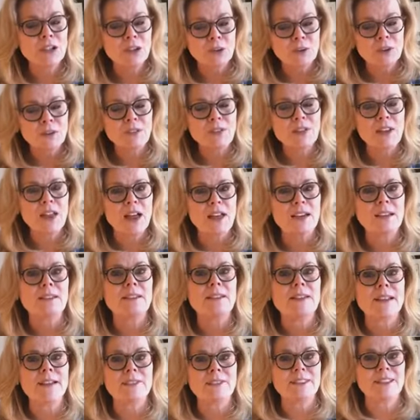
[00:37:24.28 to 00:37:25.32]
We have a lot of
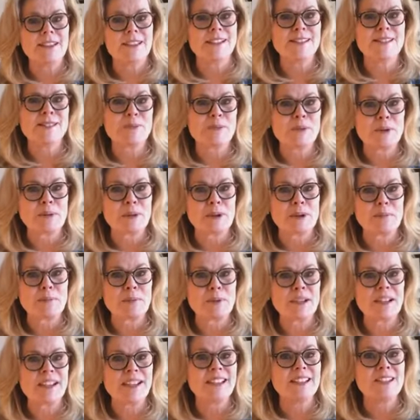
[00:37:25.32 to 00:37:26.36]
lovelies that we want to
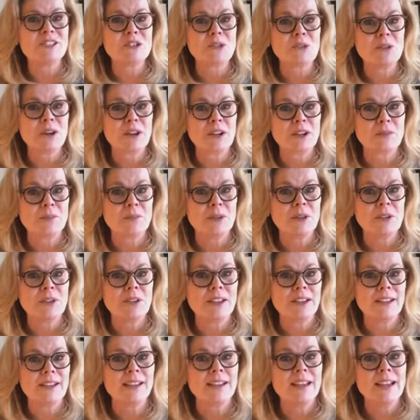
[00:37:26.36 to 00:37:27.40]
bring into our
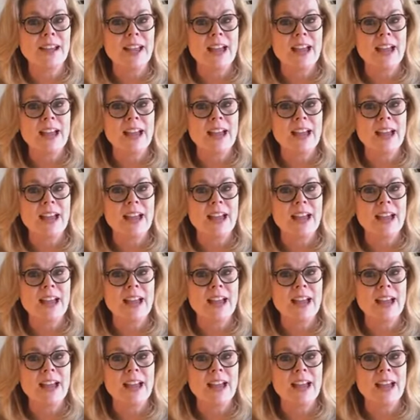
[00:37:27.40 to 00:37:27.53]
community.